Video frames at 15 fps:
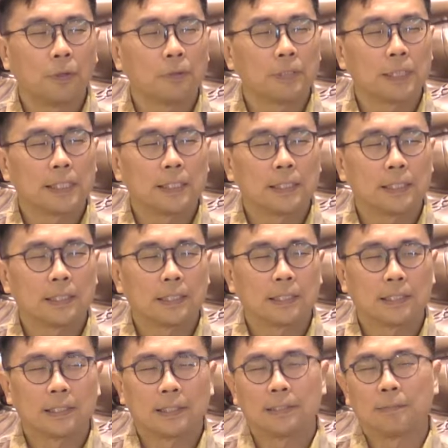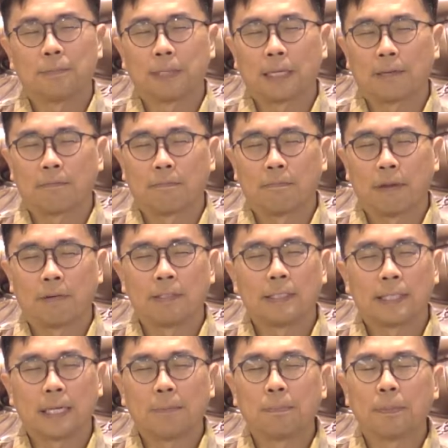lotus, become very
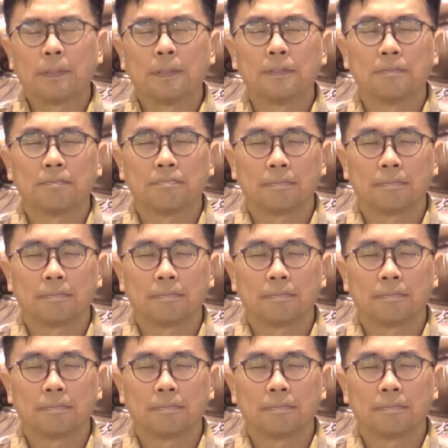stable,